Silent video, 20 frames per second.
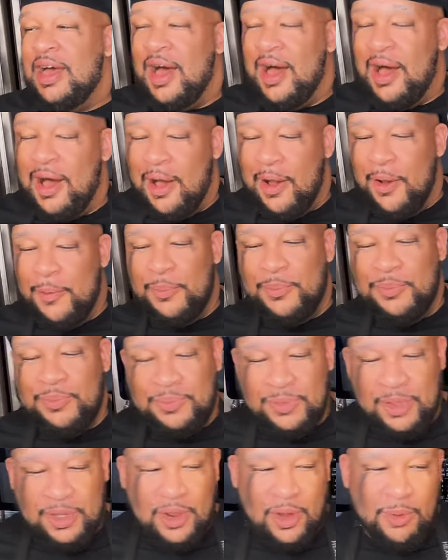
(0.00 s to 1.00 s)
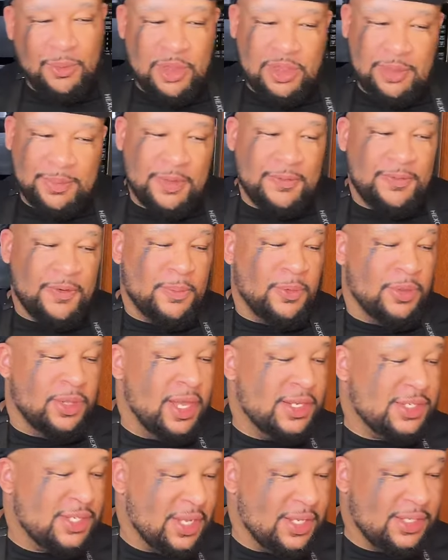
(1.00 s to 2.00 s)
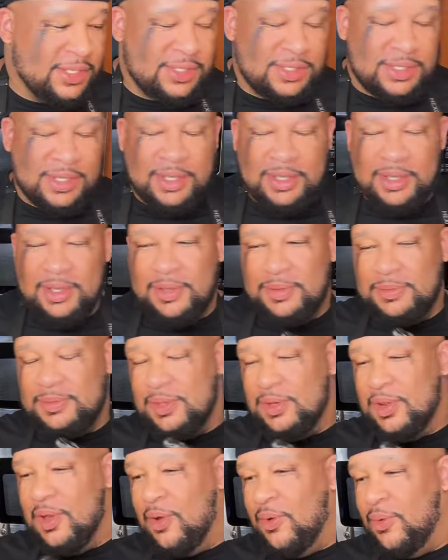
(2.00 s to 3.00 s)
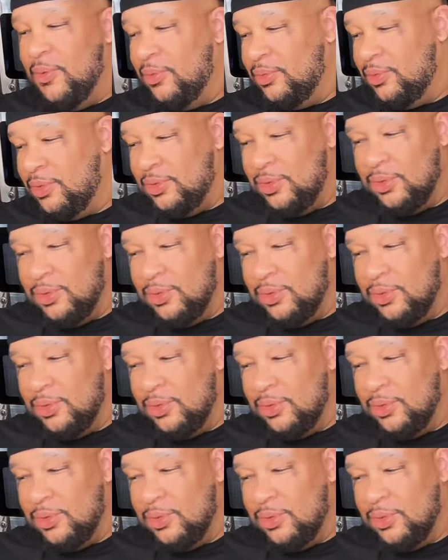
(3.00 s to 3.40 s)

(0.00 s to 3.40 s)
Um, you know, whether it be from religious to, you know,